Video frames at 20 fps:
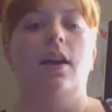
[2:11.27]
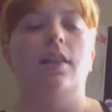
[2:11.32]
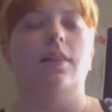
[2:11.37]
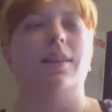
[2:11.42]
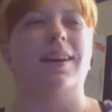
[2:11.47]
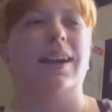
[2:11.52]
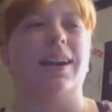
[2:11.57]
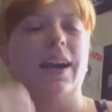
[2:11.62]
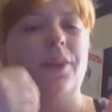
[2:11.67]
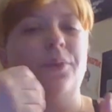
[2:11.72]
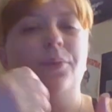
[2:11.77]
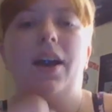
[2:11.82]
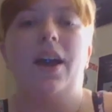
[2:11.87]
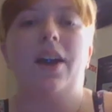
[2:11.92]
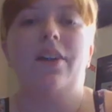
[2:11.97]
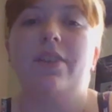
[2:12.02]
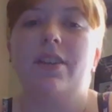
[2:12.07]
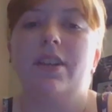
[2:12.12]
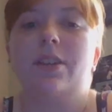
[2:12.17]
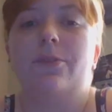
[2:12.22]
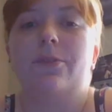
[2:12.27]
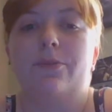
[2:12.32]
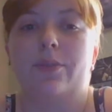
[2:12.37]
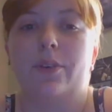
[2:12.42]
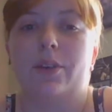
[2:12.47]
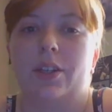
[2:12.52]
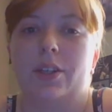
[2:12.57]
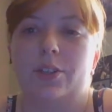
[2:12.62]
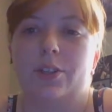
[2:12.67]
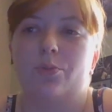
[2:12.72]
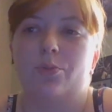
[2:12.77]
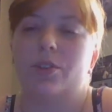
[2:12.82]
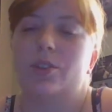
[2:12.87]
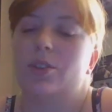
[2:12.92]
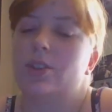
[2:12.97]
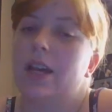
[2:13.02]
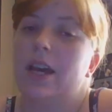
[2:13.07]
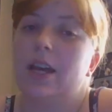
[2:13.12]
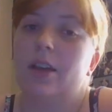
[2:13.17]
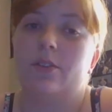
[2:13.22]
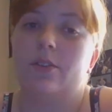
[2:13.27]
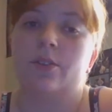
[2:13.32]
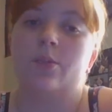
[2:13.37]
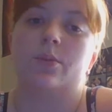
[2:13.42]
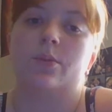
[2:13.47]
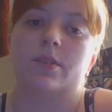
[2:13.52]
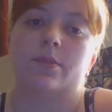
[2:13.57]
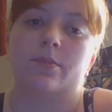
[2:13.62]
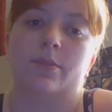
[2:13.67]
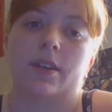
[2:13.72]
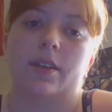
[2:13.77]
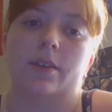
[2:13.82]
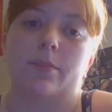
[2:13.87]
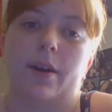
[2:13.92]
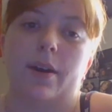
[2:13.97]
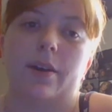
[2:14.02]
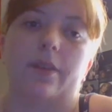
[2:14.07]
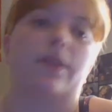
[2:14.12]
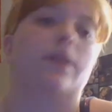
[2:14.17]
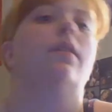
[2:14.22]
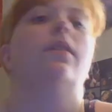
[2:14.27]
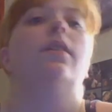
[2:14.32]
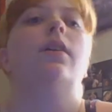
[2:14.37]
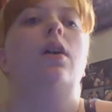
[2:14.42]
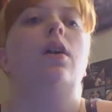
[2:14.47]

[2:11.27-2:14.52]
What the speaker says: I don't have any footage, which kind of annoys me about it,